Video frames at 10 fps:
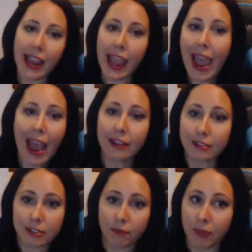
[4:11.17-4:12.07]
hat,
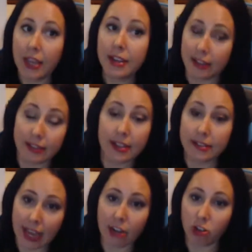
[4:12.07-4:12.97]
and yes, that
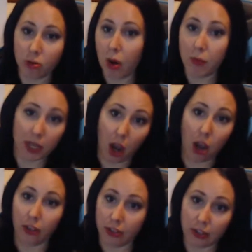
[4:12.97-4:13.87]
is actually what we
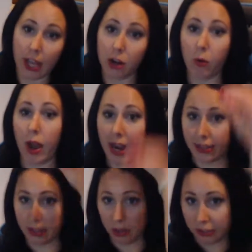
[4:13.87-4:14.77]
call it. The letter Y
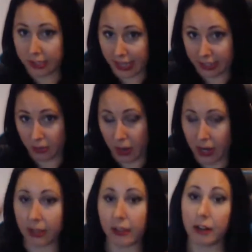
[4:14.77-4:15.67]
that looks like it's
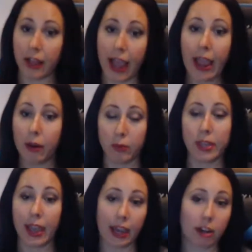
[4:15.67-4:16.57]
wearing a little hat,
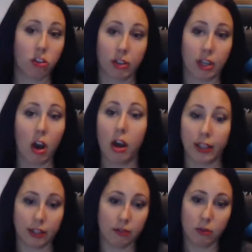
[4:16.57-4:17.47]
we actually call
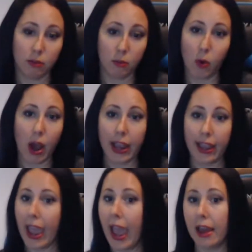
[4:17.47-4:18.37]
it Y
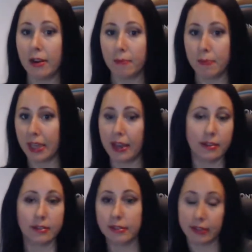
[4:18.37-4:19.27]
hat
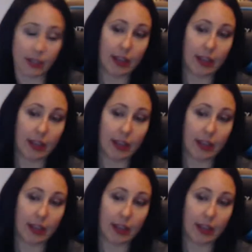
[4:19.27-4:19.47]
because